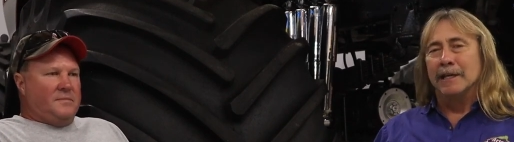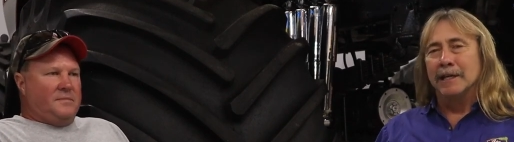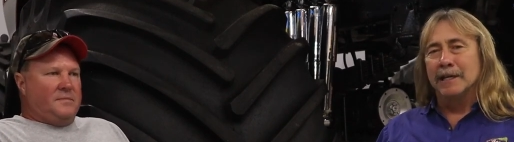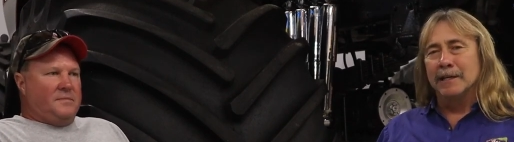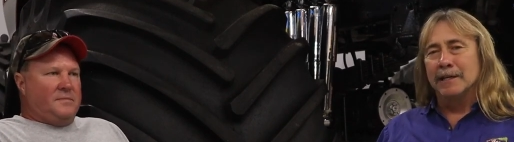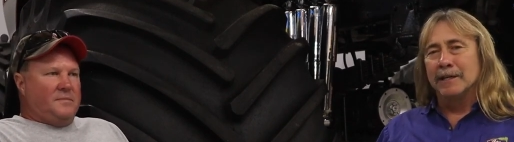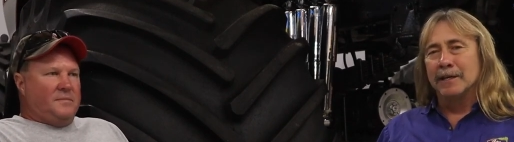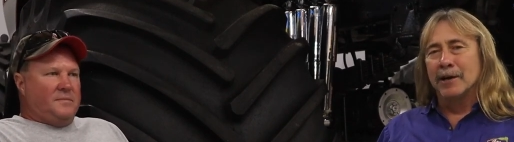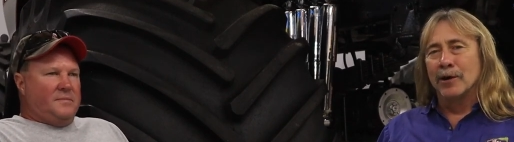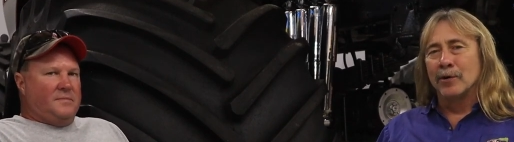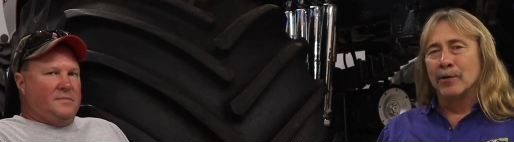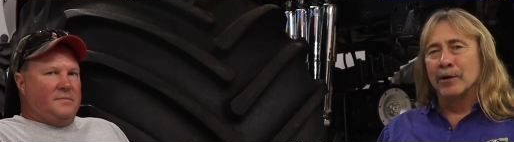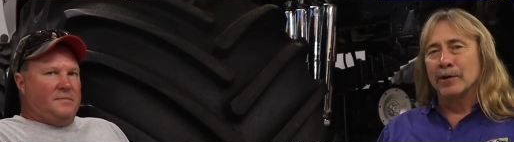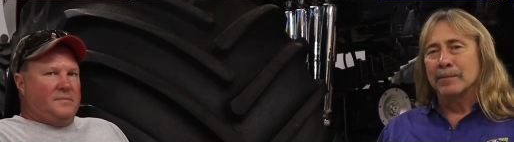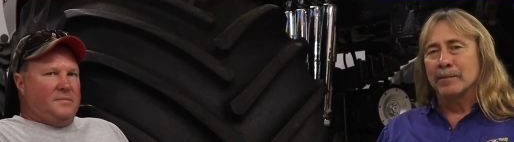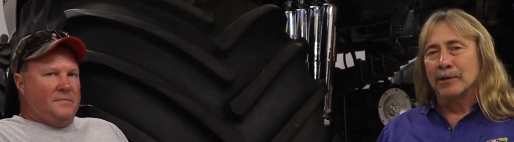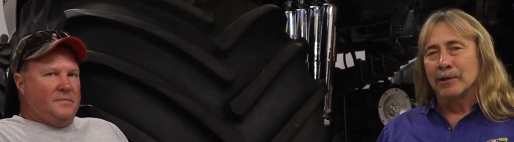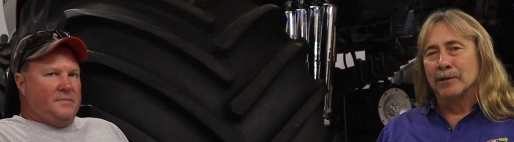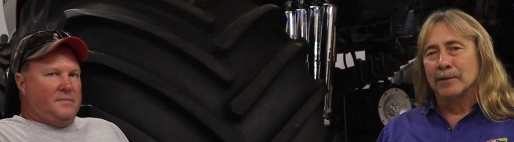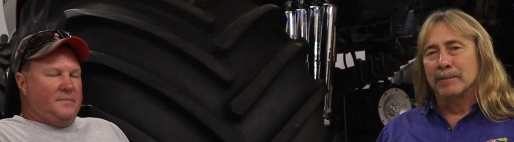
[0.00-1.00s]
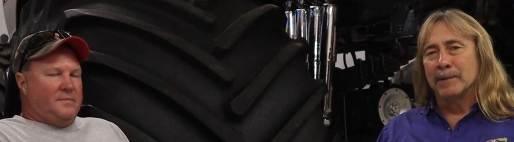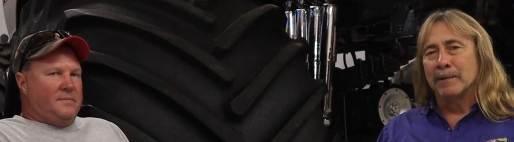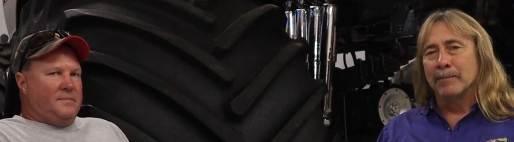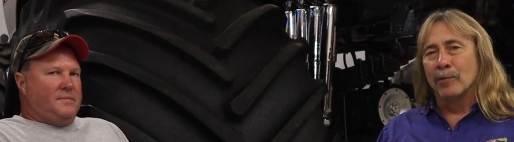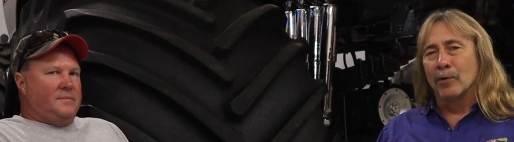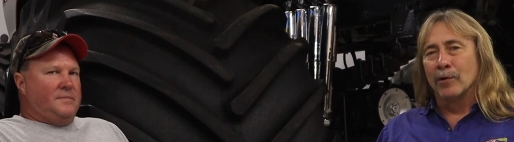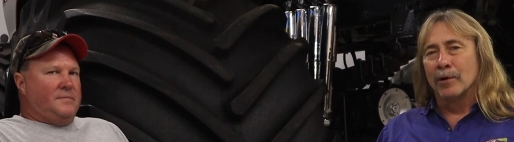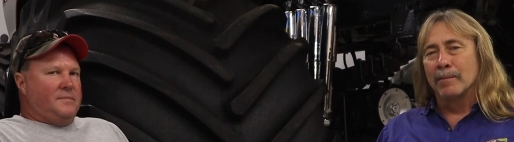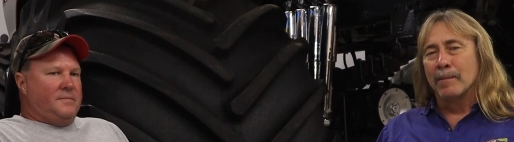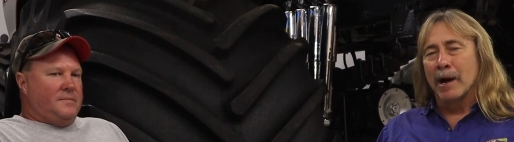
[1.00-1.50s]
Speaker 1: getting to know him a little
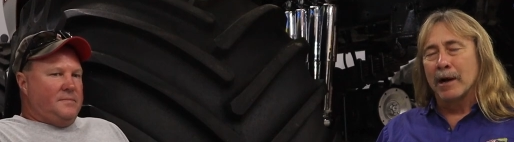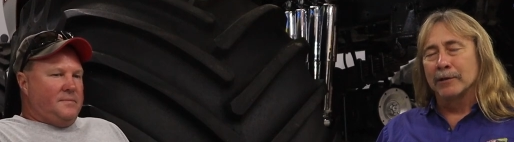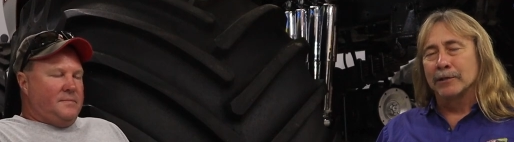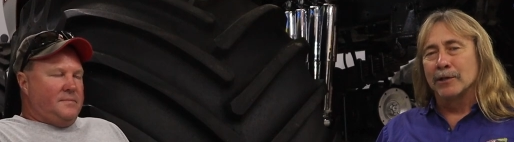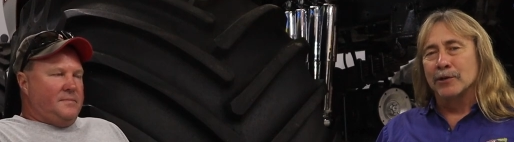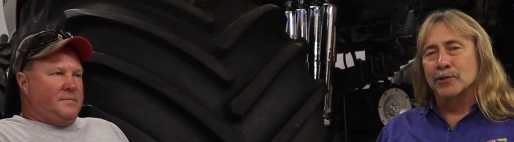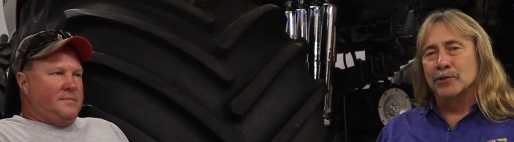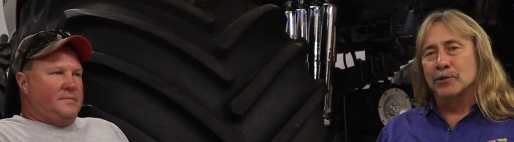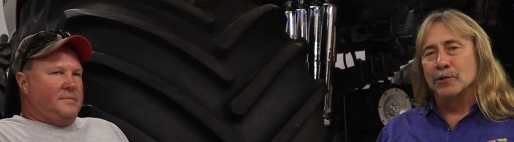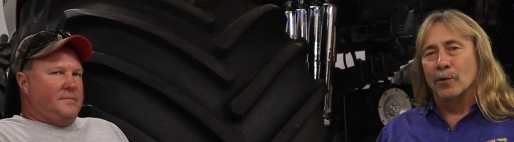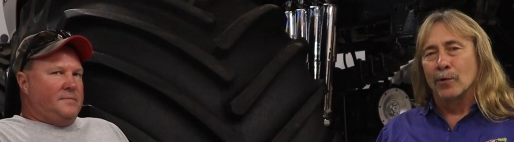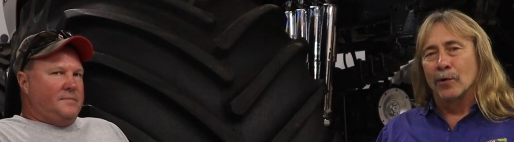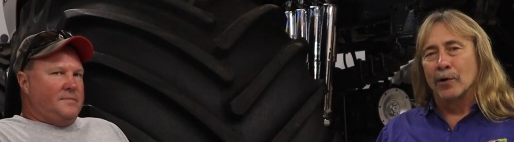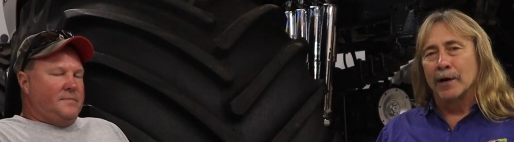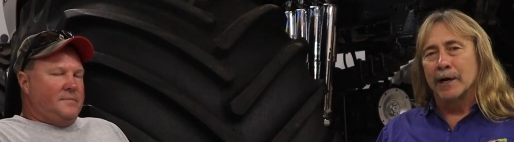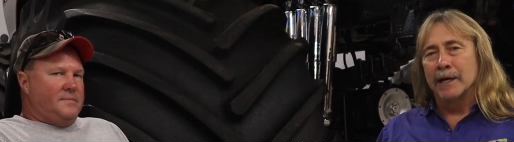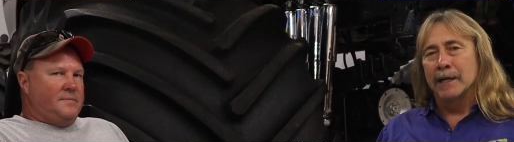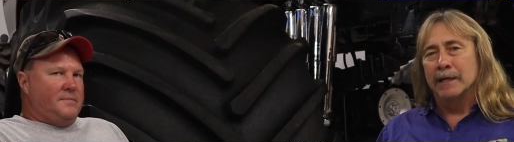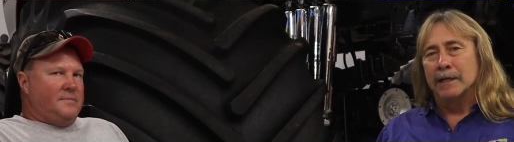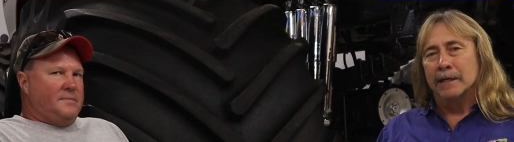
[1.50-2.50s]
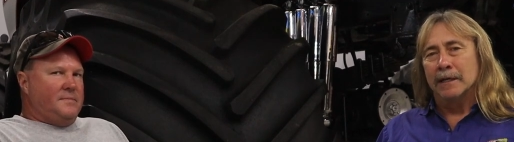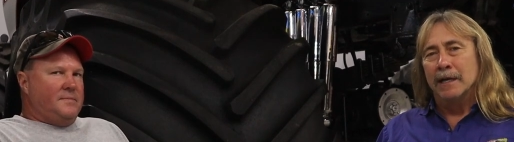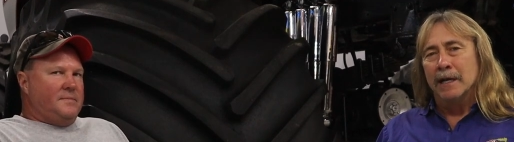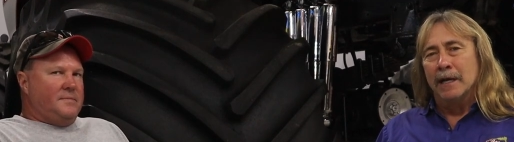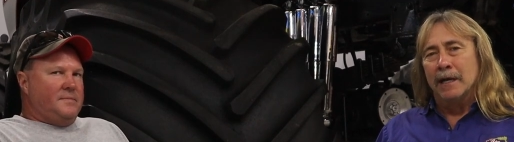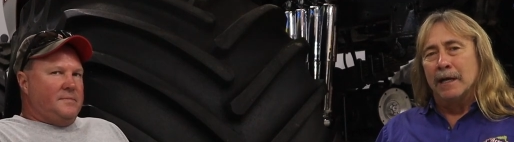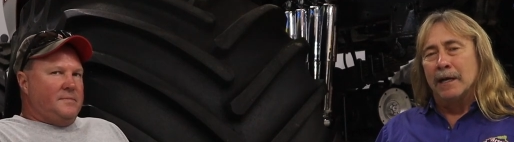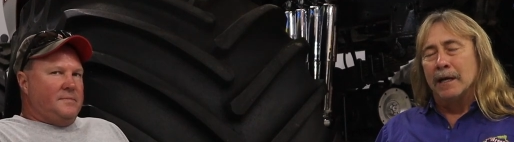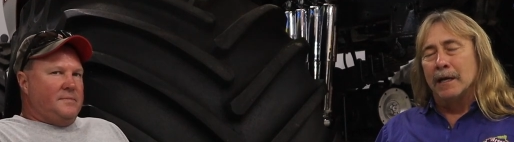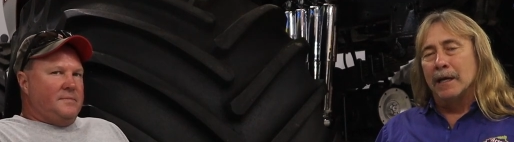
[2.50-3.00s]
bit more about their story, and
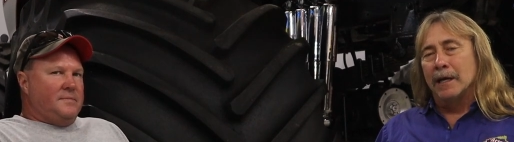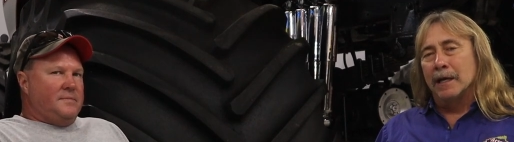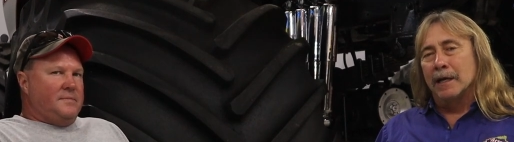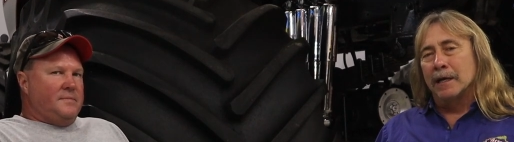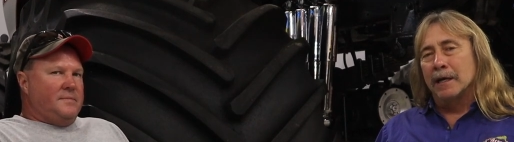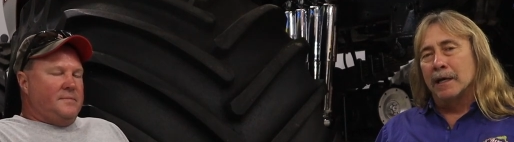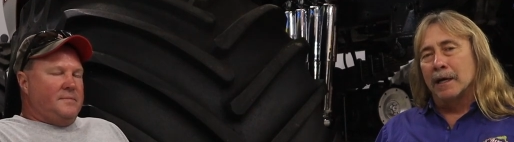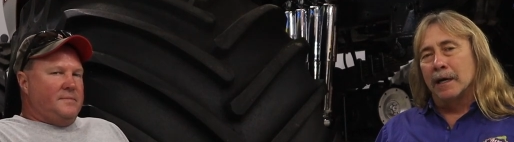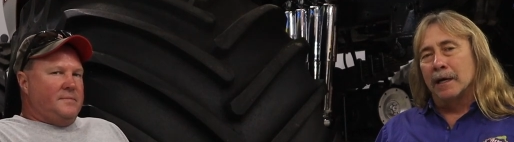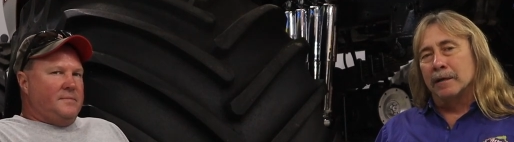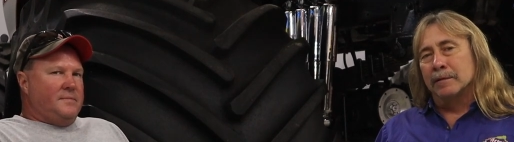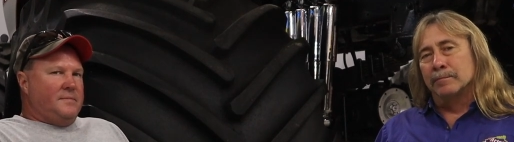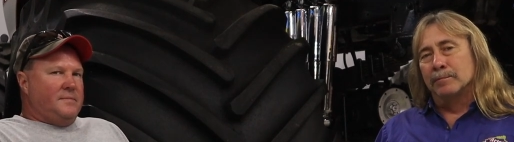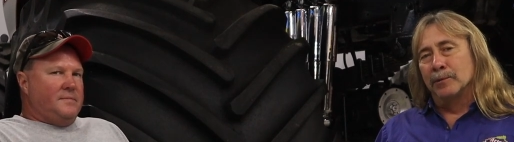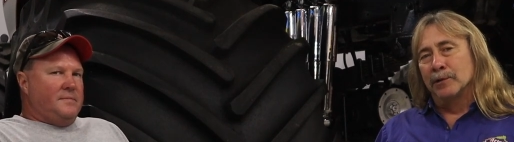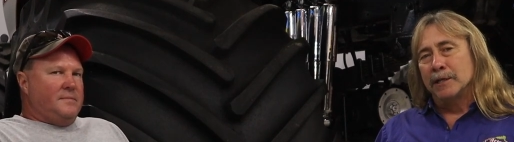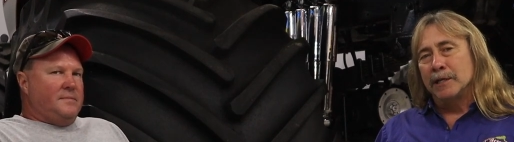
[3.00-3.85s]
and uh,